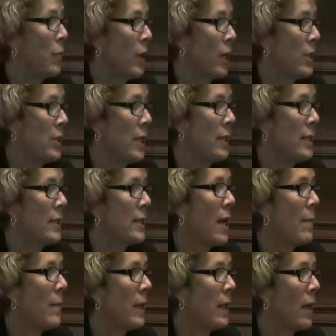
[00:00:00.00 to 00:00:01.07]
project
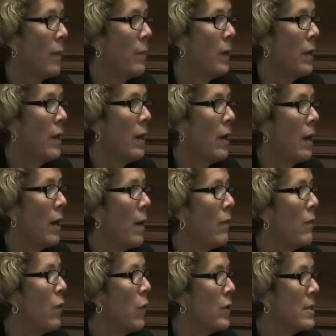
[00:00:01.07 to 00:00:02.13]
coming up
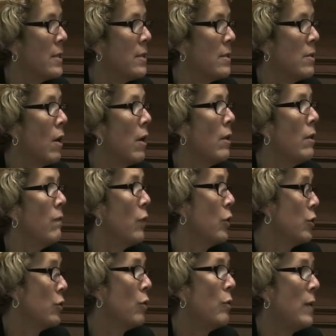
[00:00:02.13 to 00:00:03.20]
focuses on
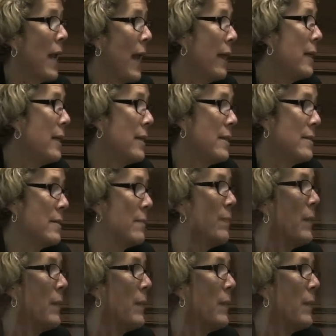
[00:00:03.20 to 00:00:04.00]
virtual realities